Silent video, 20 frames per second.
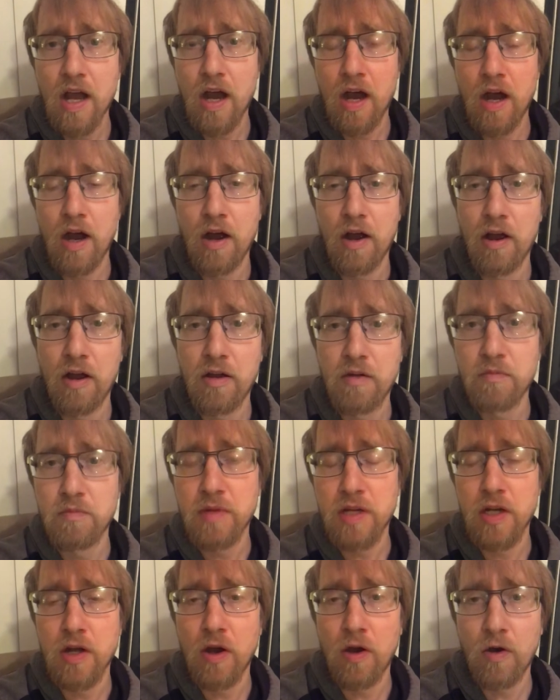
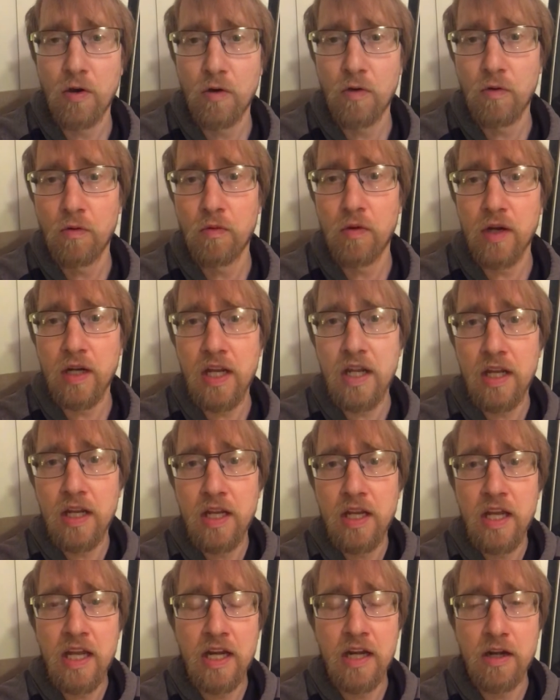you know,
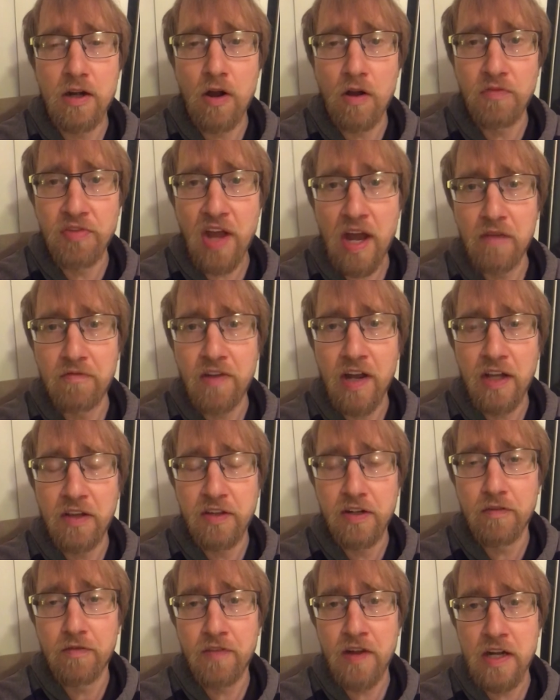getting all
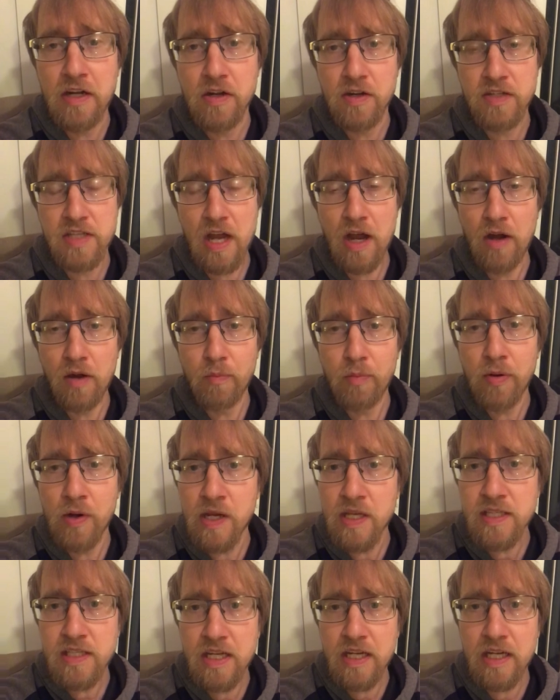nonviolent offenders out of
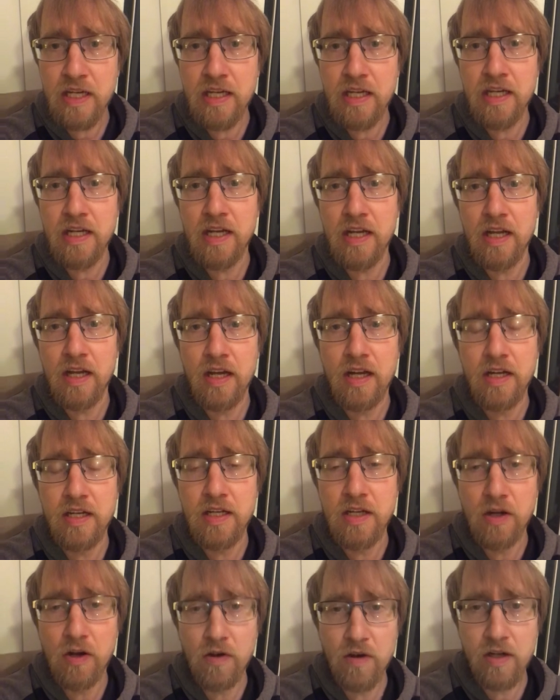prison,
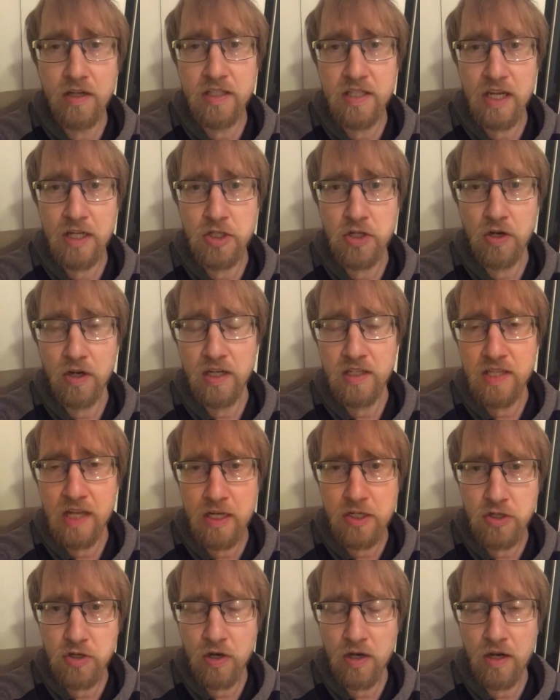you know, et cetera, et
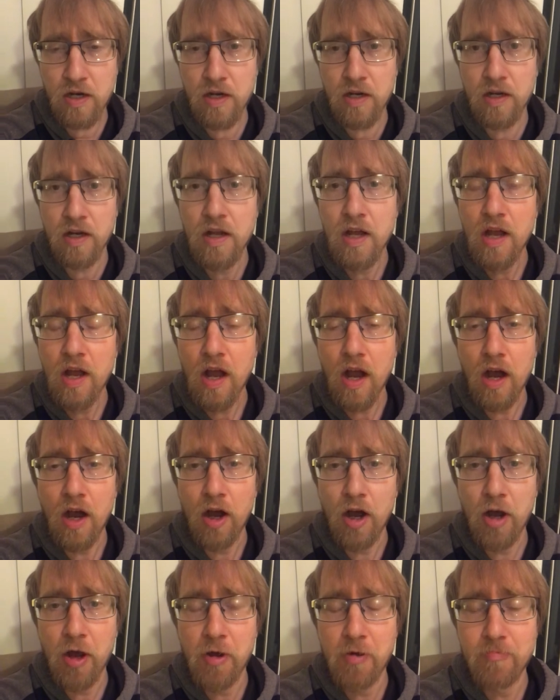cetera.
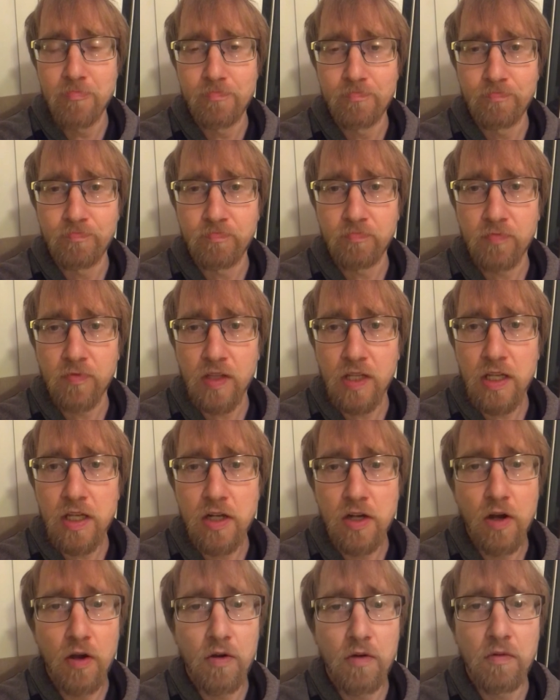You
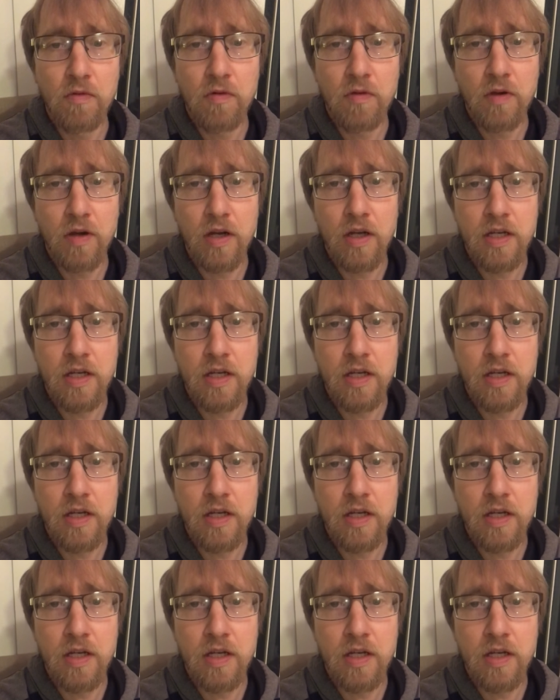know,